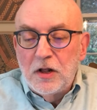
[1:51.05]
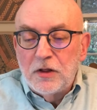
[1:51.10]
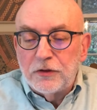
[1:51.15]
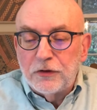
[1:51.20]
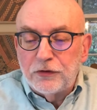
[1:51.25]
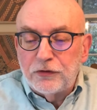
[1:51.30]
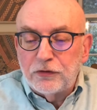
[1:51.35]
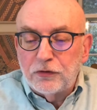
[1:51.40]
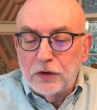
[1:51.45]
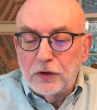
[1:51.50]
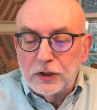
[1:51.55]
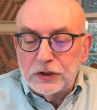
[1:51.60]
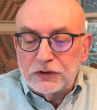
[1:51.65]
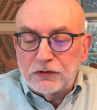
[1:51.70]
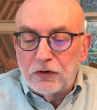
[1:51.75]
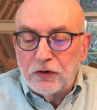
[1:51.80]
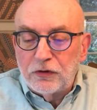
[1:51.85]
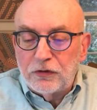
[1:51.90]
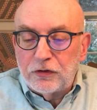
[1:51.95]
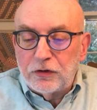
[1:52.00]
the search
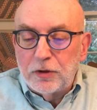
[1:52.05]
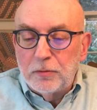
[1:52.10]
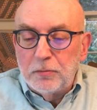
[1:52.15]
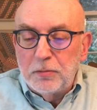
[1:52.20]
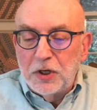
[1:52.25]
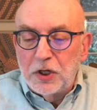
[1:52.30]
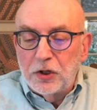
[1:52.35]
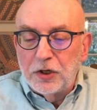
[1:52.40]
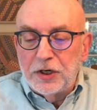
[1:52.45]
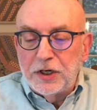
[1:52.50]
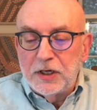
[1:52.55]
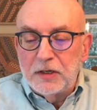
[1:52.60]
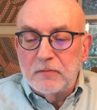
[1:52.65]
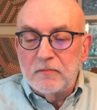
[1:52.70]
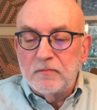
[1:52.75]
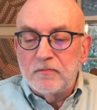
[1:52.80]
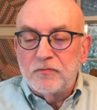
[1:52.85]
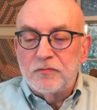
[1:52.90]
for stability.